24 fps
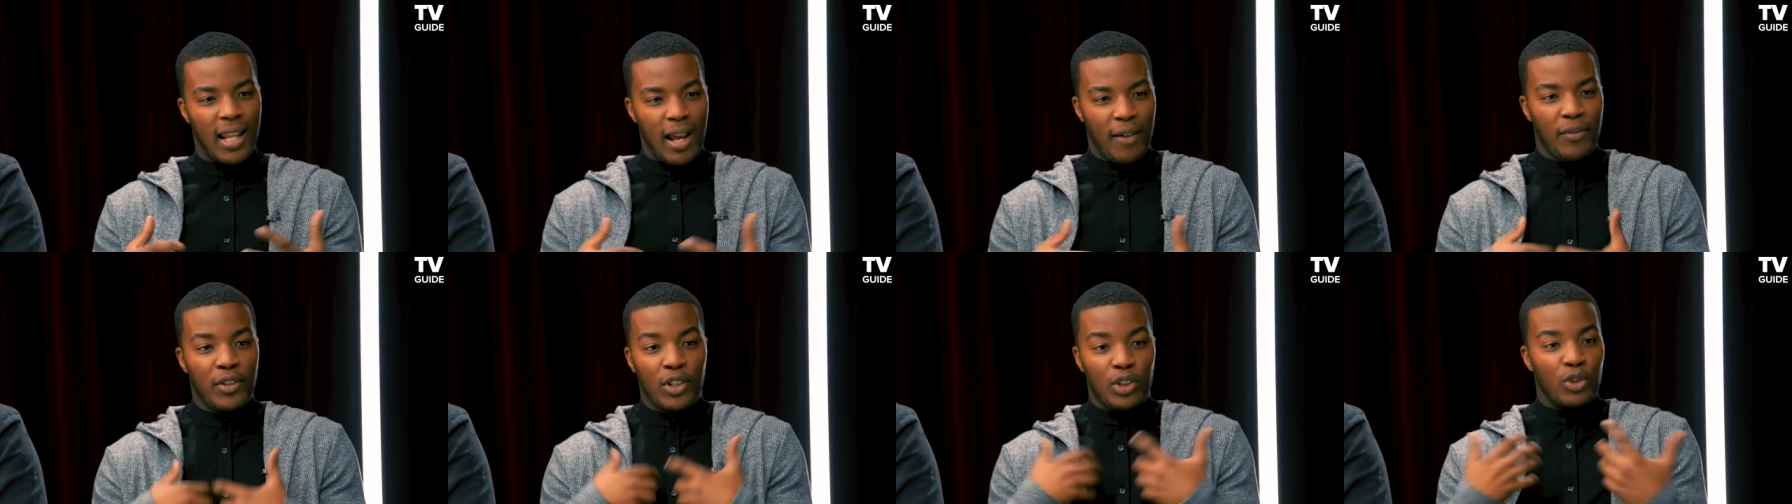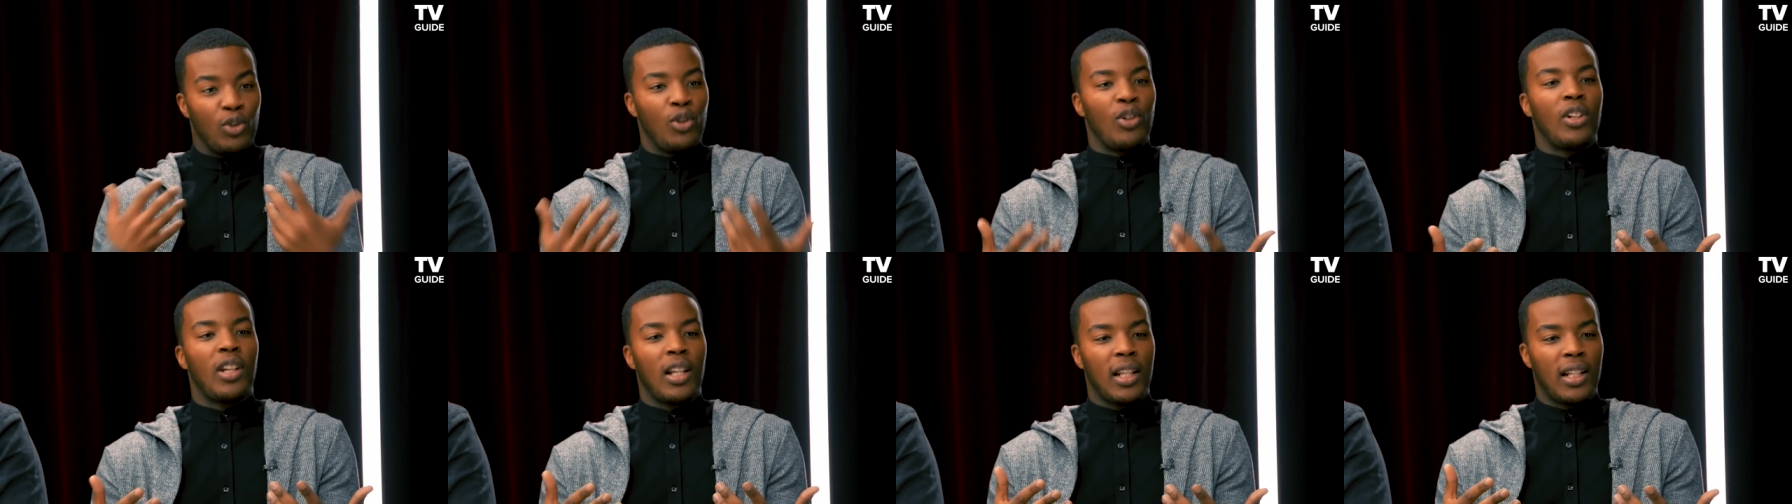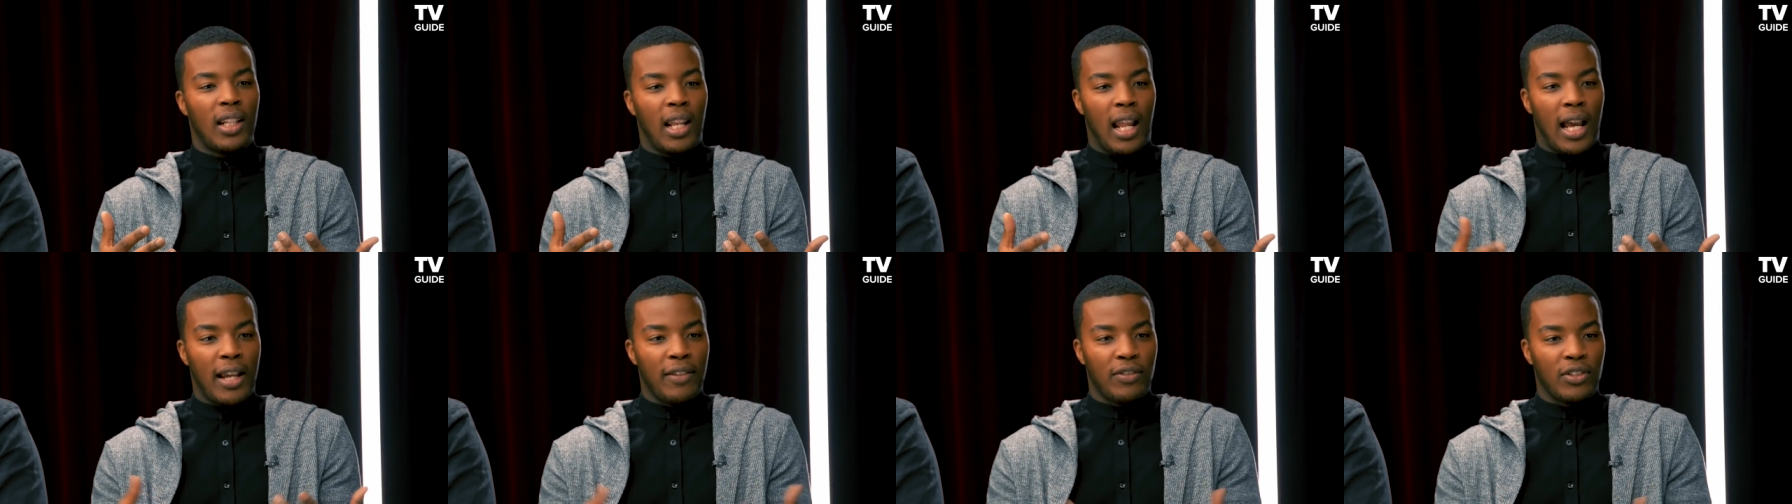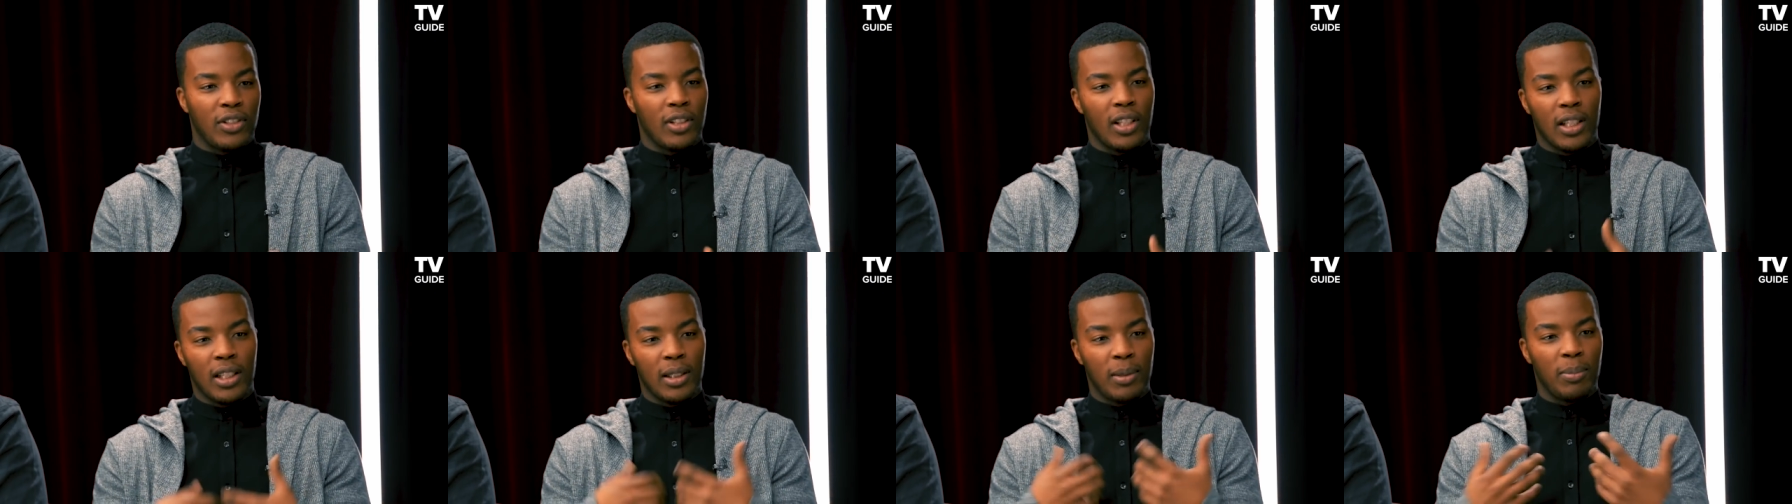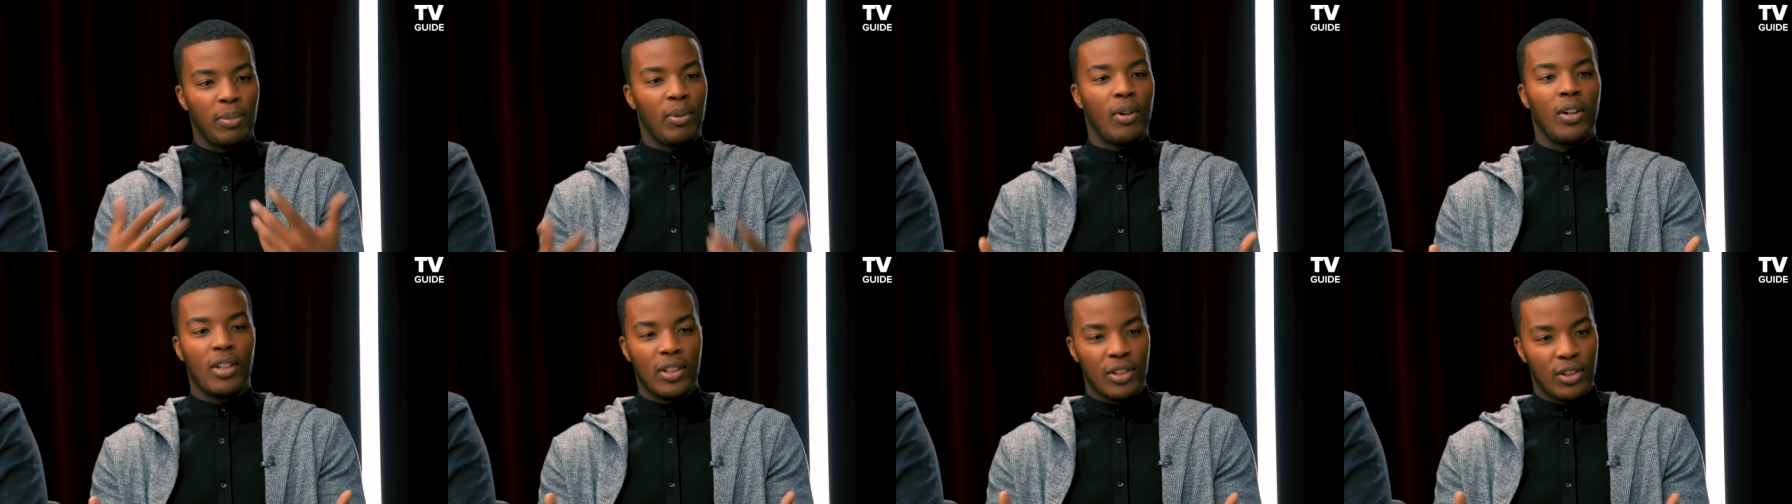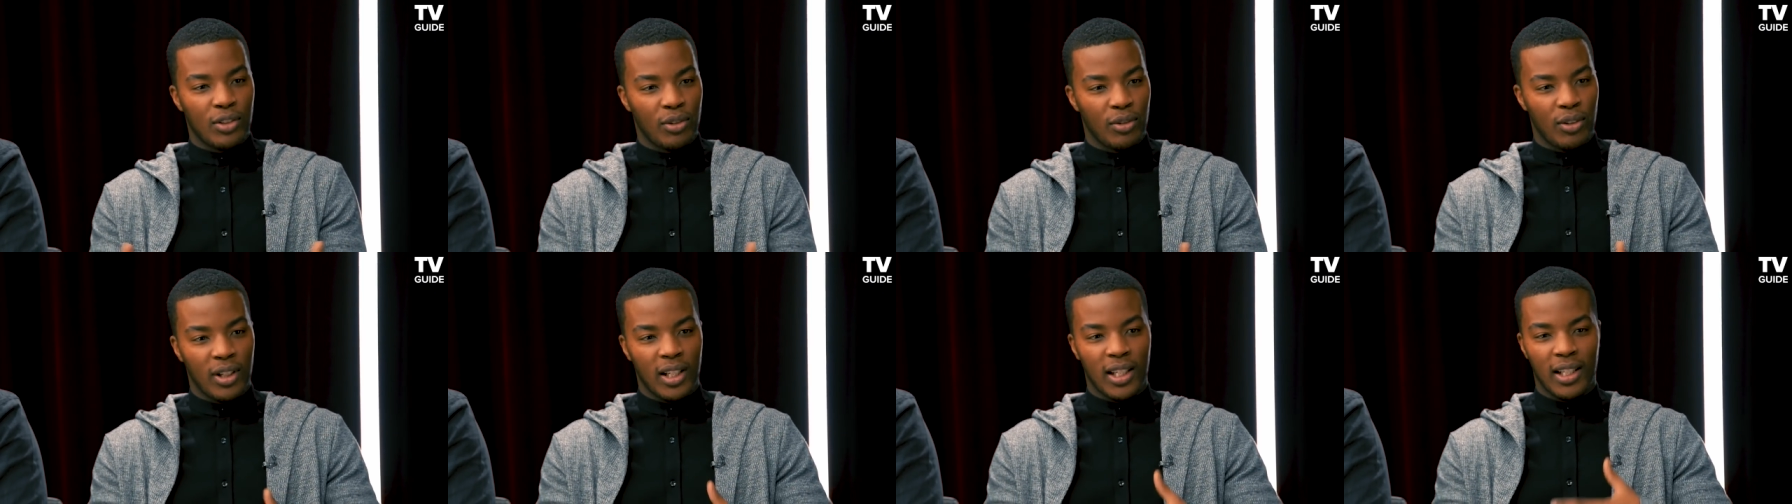having your life suddenly put on
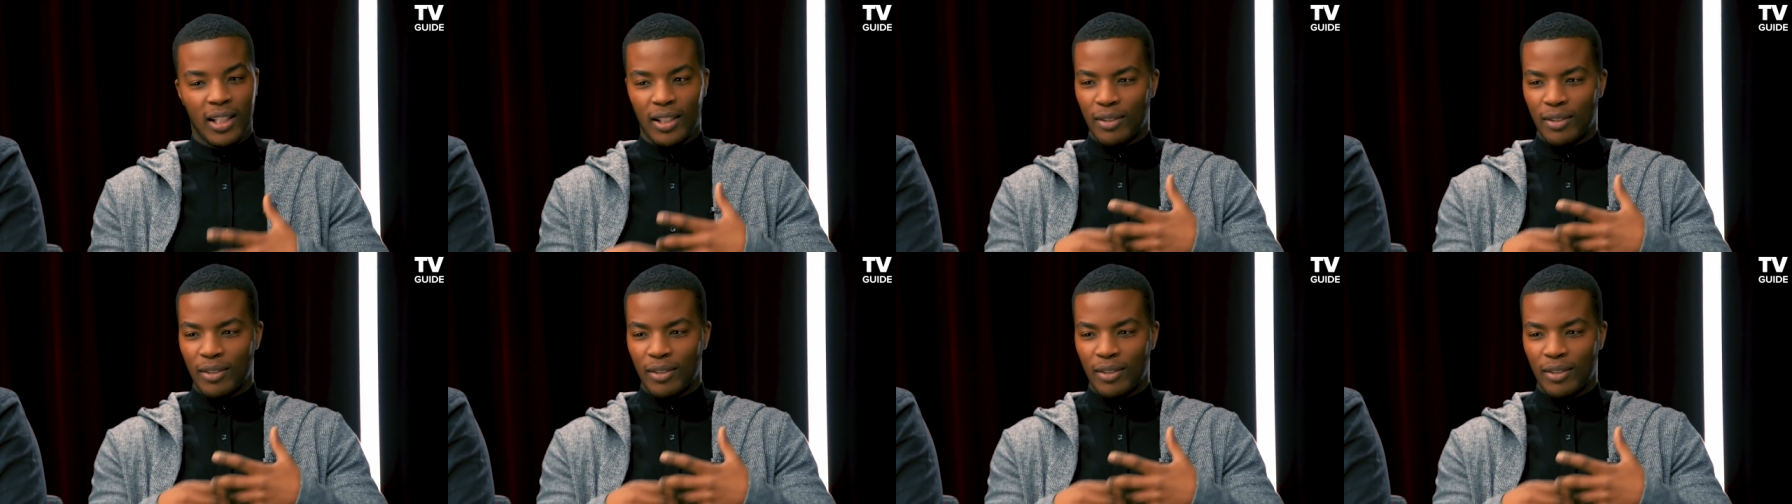screen